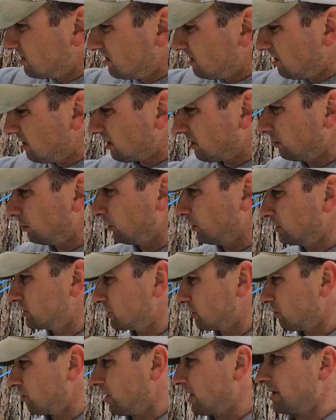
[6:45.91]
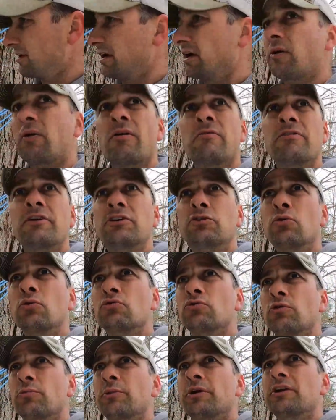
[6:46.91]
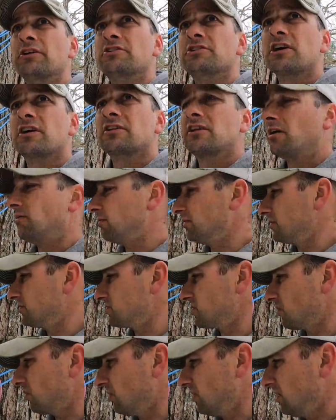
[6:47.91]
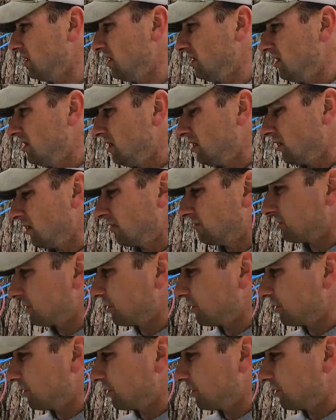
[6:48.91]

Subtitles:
not completely sure why, and I don't have any tools with me to check that one, so I'll have